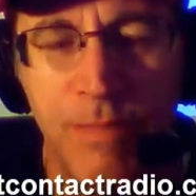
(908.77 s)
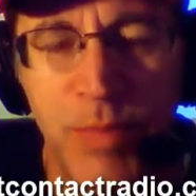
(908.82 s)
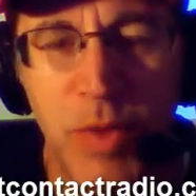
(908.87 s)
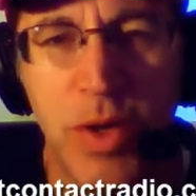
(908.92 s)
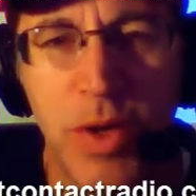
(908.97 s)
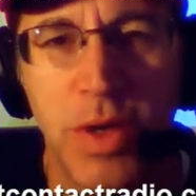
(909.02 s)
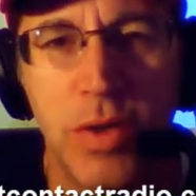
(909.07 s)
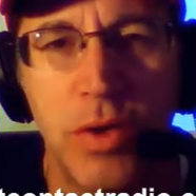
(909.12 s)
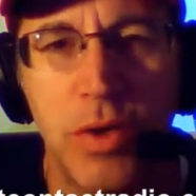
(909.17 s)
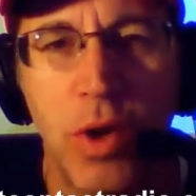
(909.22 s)

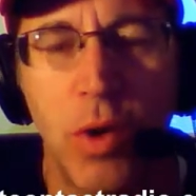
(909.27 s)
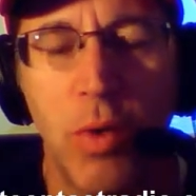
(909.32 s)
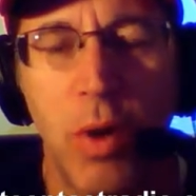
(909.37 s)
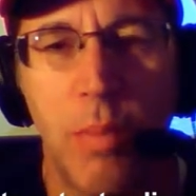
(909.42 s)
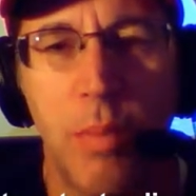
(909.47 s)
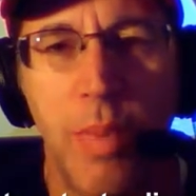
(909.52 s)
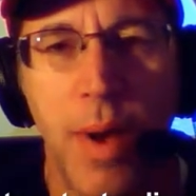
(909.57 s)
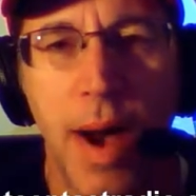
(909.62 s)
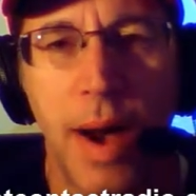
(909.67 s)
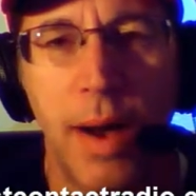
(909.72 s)
You need to go
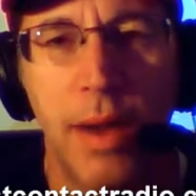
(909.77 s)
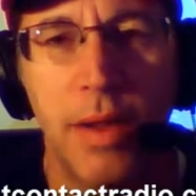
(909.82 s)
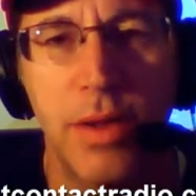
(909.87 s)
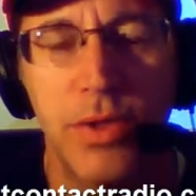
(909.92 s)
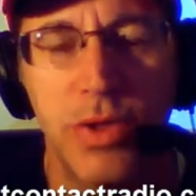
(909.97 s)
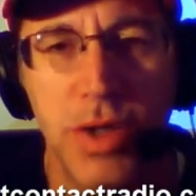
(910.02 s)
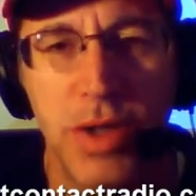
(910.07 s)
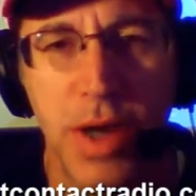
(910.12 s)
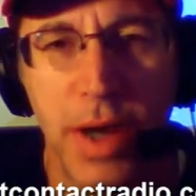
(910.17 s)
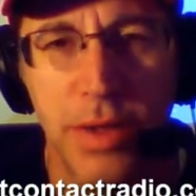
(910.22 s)

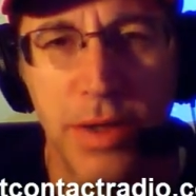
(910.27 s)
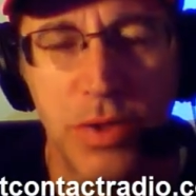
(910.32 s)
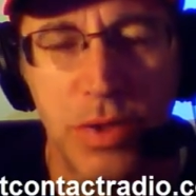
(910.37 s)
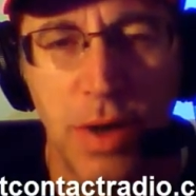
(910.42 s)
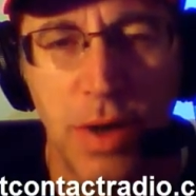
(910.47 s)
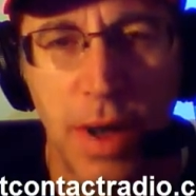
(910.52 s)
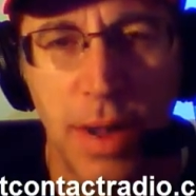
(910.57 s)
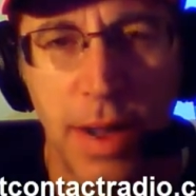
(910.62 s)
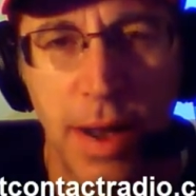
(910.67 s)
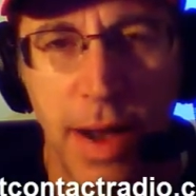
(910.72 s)
apologize
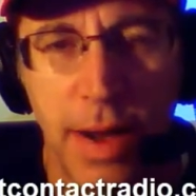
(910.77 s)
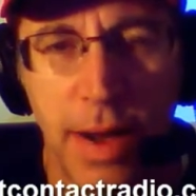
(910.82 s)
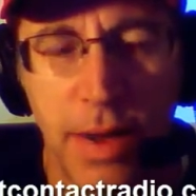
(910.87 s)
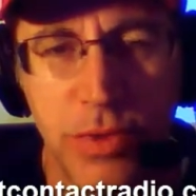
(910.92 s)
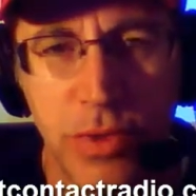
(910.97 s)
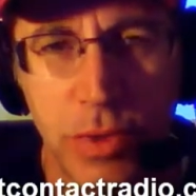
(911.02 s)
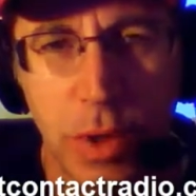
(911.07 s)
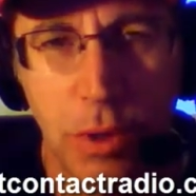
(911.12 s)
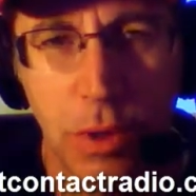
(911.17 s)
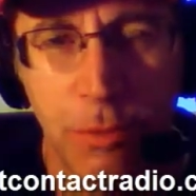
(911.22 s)
to
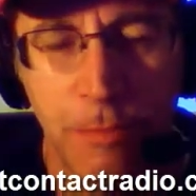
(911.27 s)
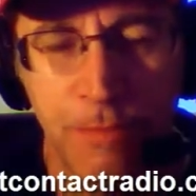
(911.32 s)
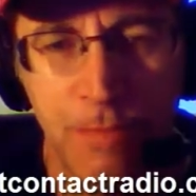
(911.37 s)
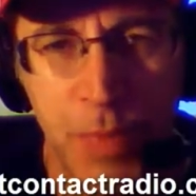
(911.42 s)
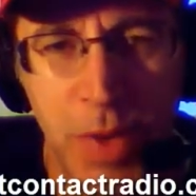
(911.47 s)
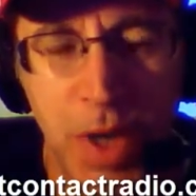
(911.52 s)
Alejandro,